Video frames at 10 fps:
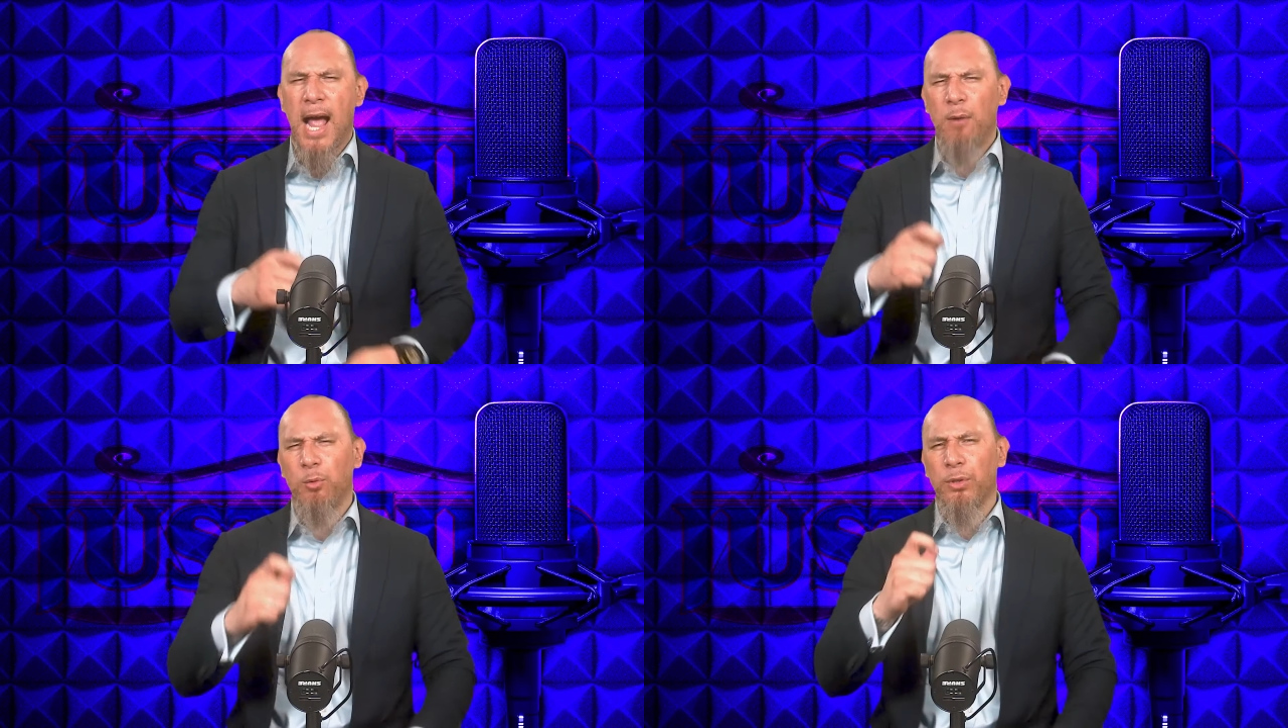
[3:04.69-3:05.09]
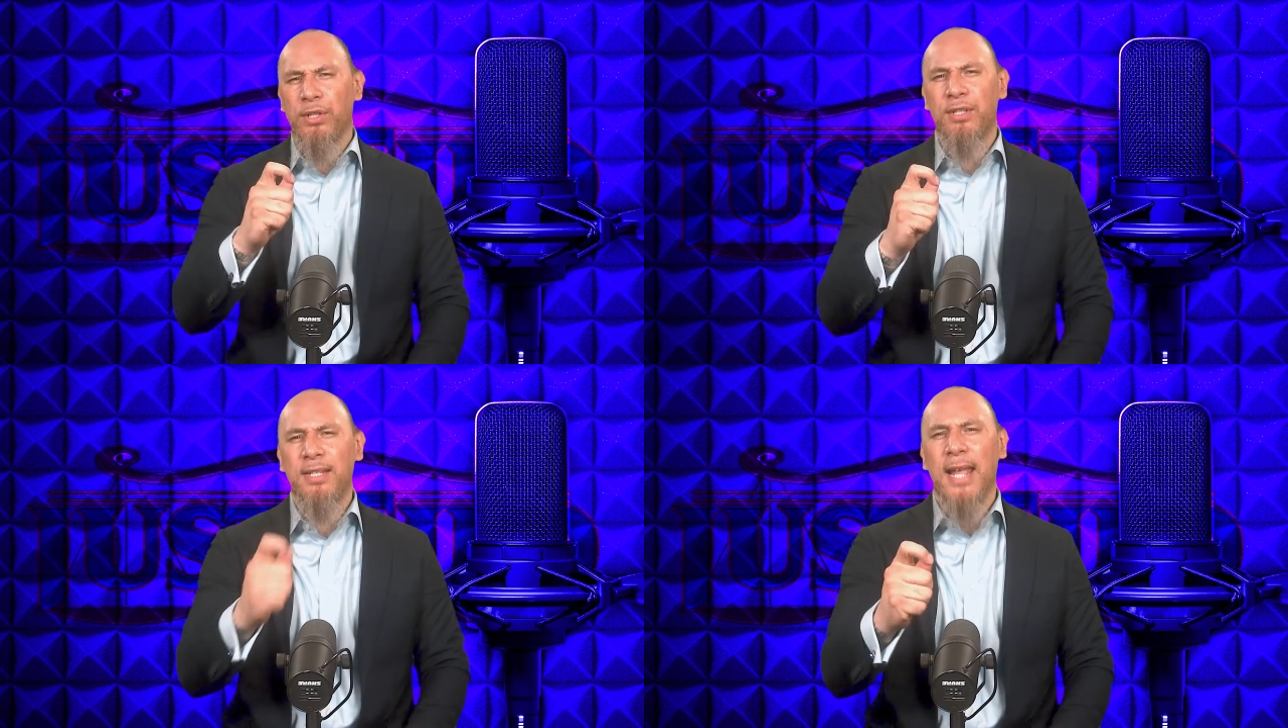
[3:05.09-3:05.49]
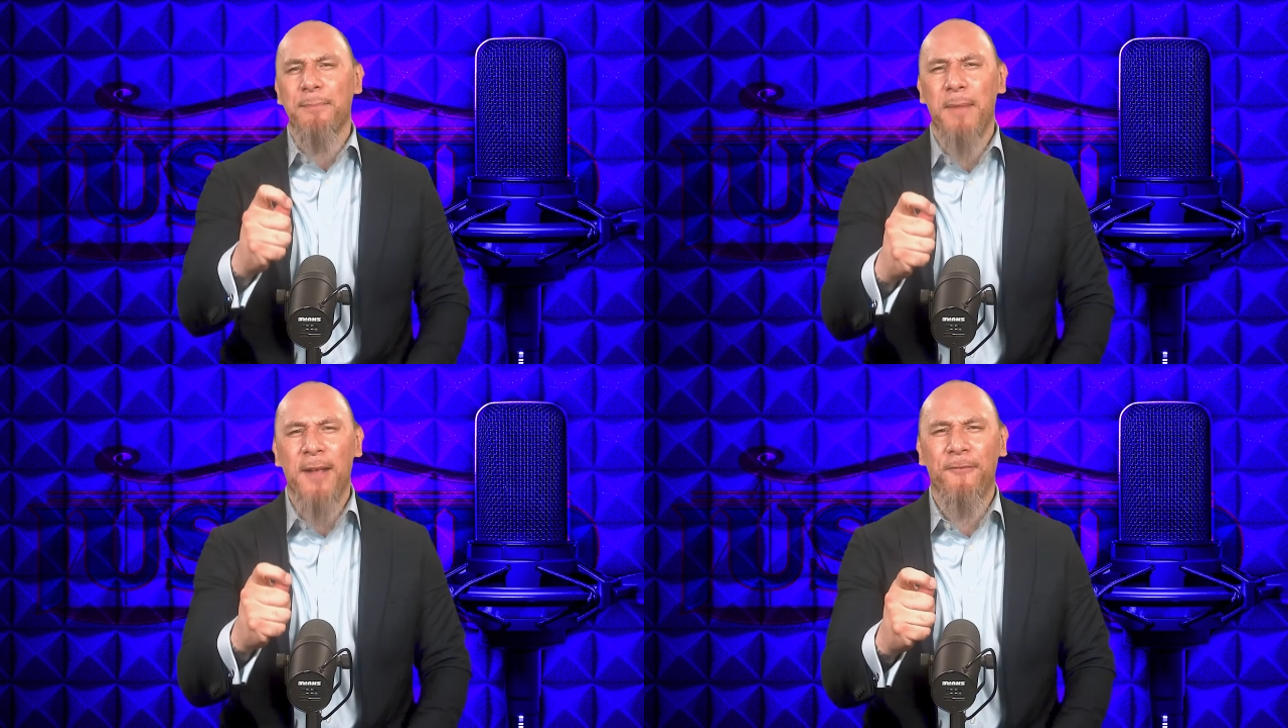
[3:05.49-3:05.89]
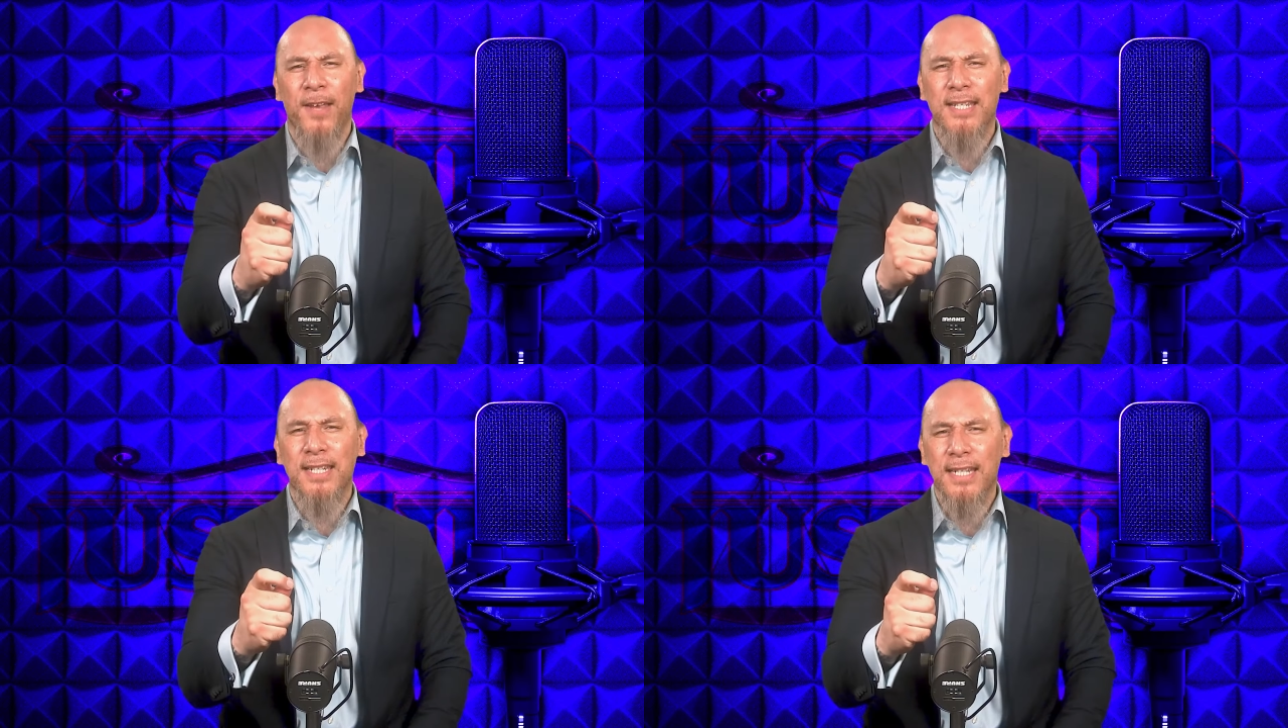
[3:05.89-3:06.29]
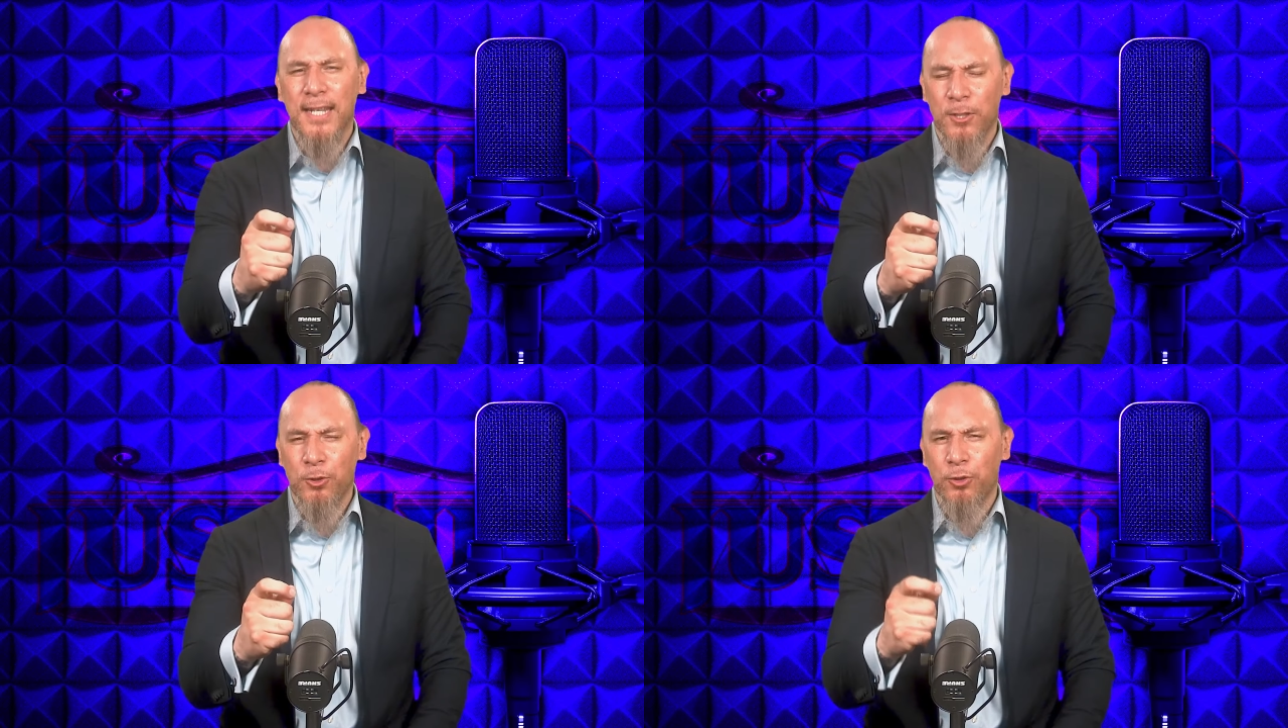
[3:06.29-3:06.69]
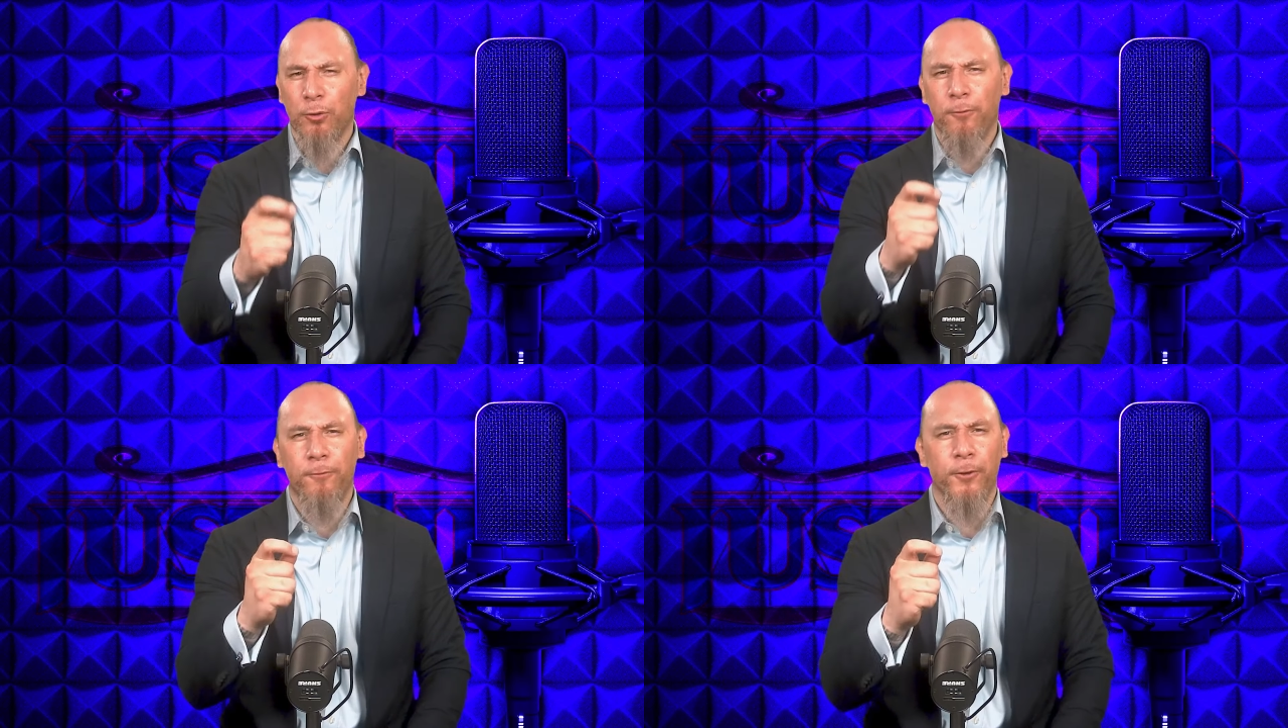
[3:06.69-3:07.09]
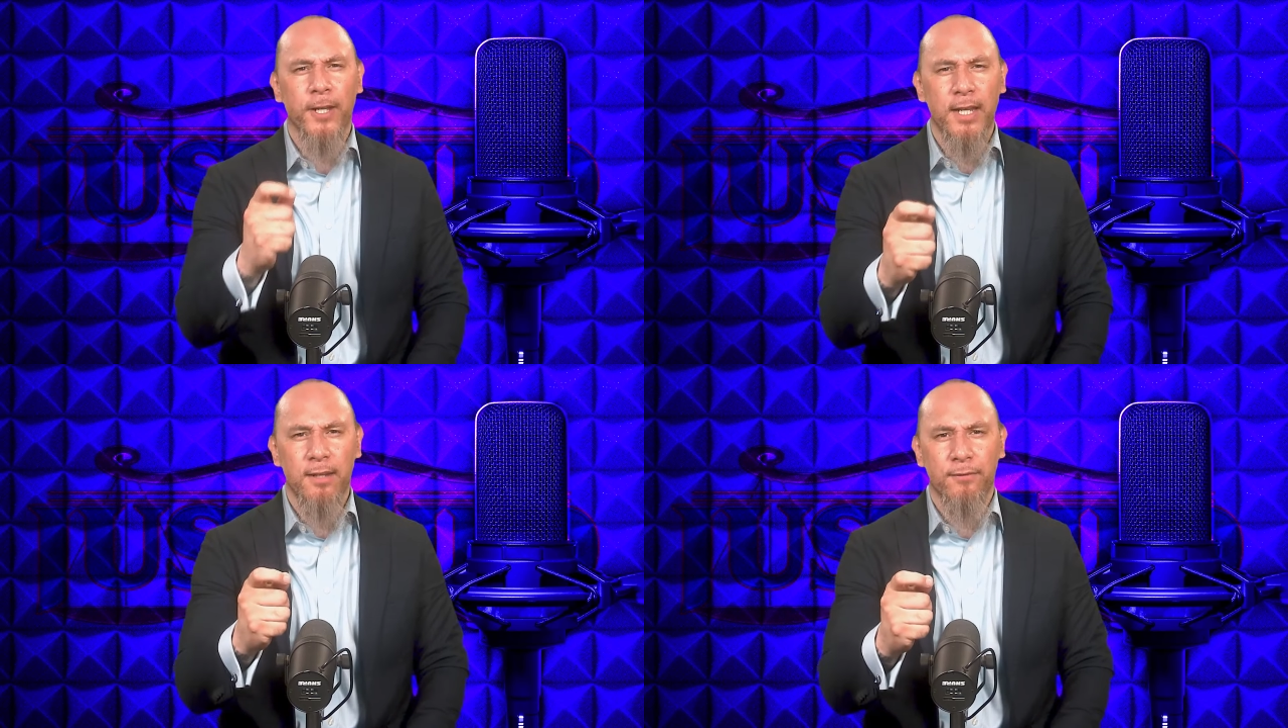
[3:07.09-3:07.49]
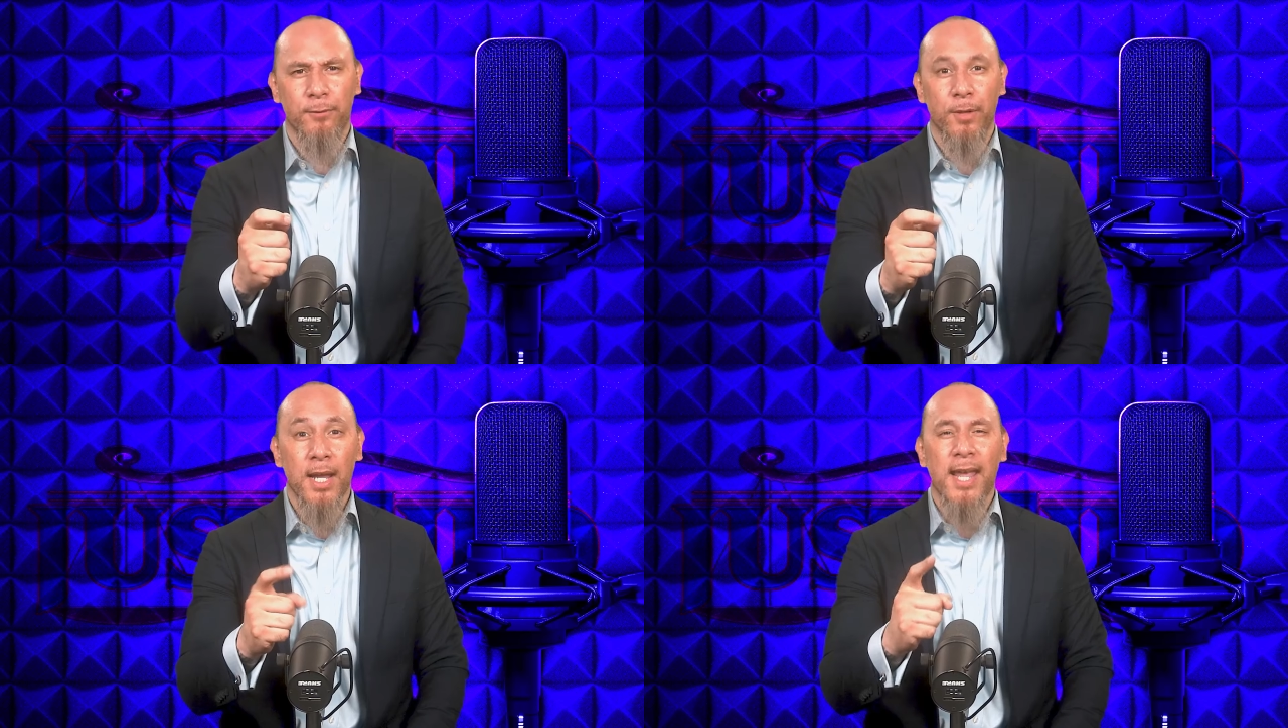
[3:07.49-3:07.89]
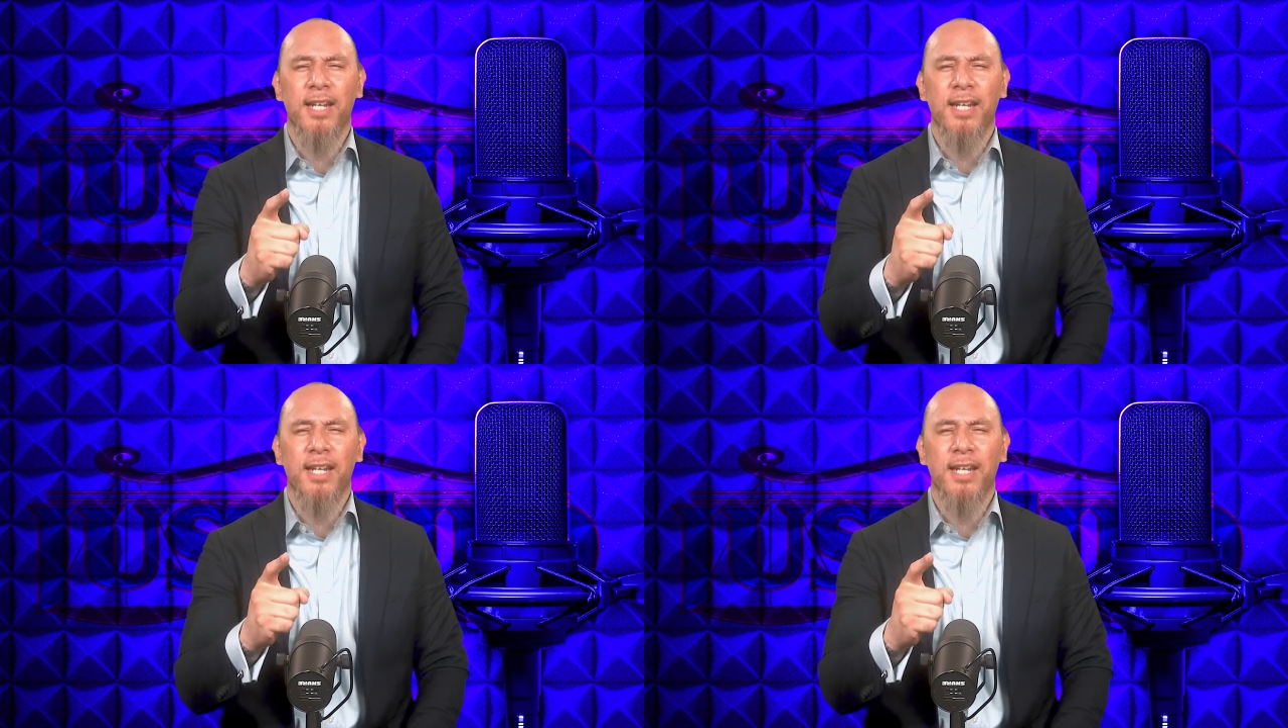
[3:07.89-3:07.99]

I will set my face against you for evil